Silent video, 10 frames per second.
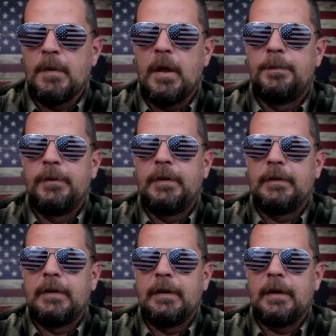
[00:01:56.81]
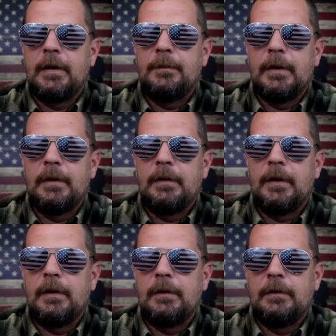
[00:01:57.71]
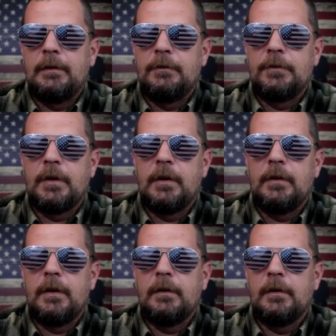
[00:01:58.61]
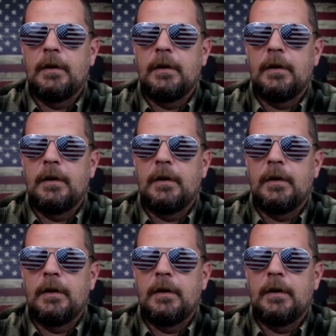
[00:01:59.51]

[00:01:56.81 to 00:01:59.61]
I put that thing on, man. I, it was kind of like look.